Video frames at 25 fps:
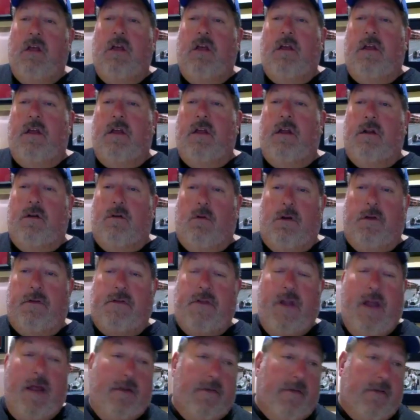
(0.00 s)
and of course
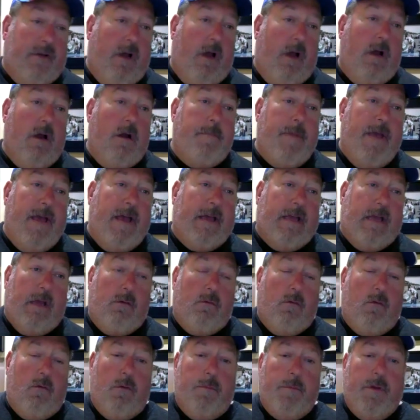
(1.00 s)
NASCAR back at
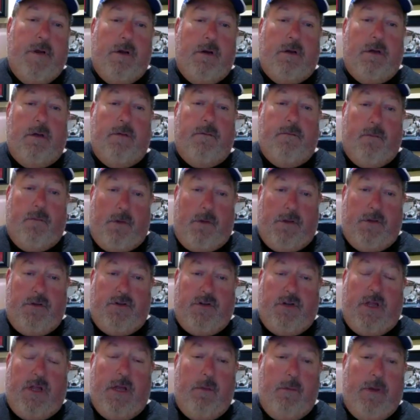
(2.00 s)
Road America 4th of
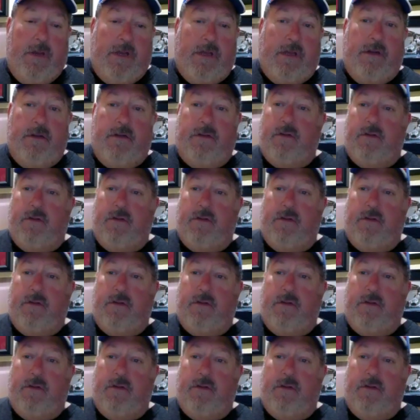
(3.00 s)
July weekend.